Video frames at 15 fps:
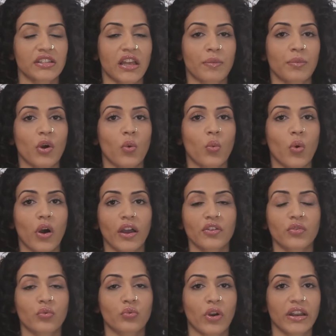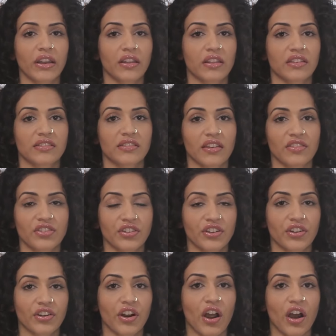I put one right in the
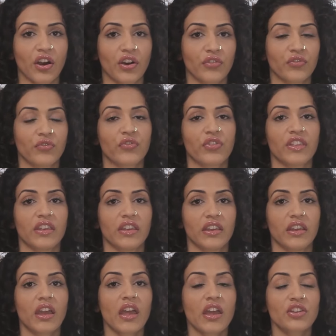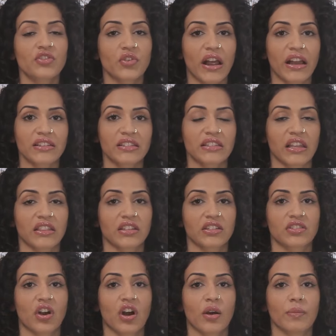center of the dress at the
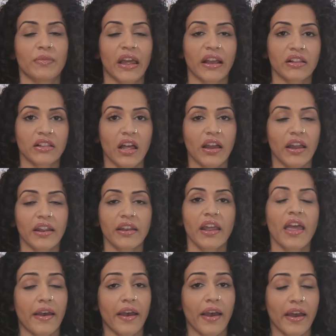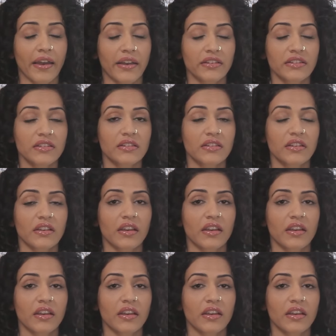top neckline, and